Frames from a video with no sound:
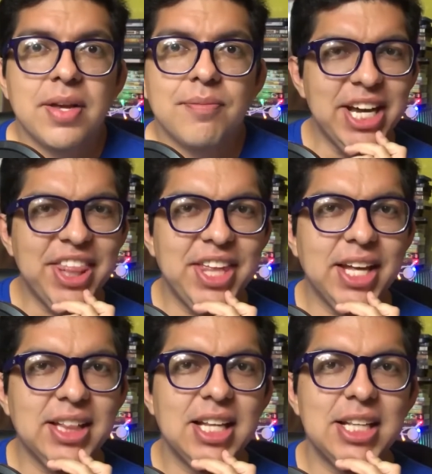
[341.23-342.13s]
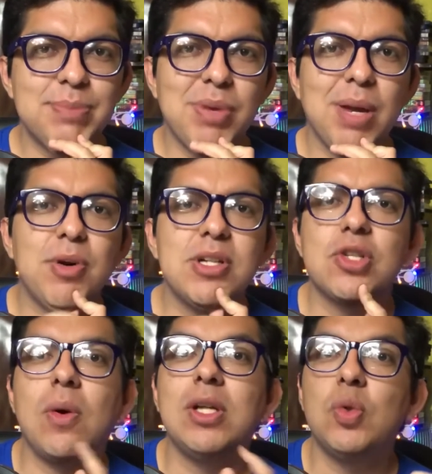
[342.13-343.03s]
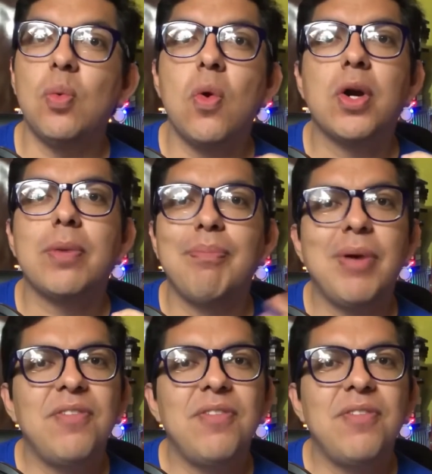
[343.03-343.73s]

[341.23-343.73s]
but I think that this paper is going to work